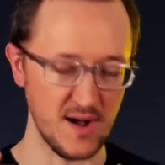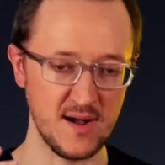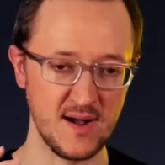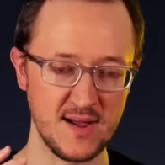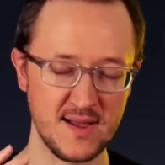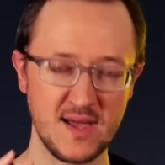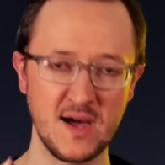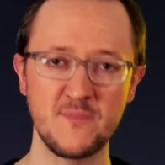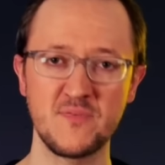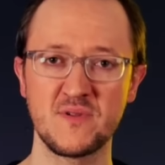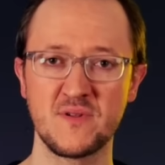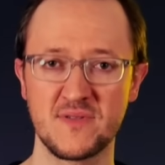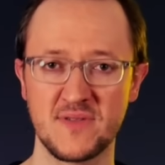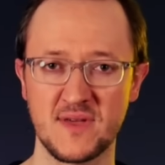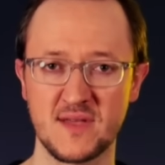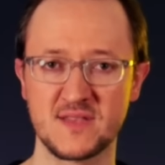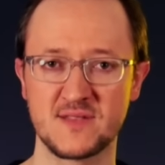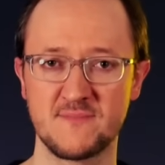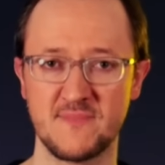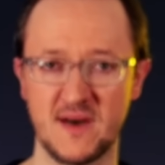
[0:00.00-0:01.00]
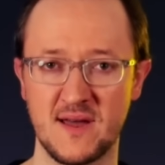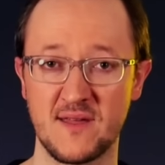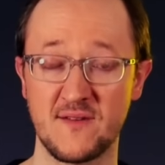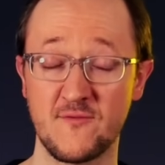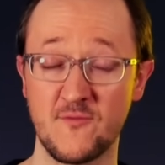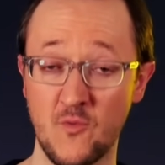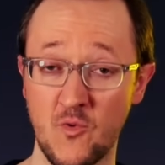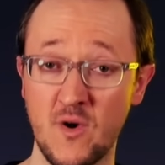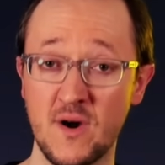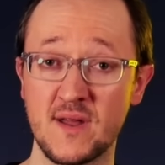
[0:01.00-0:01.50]
a couple of things about it.
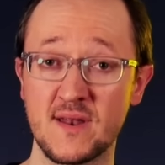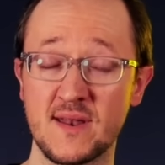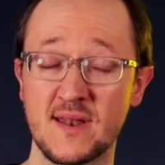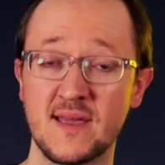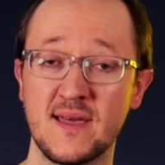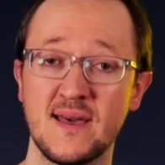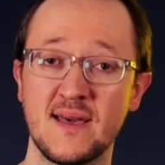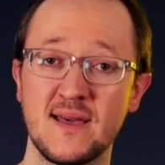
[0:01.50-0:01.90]
One,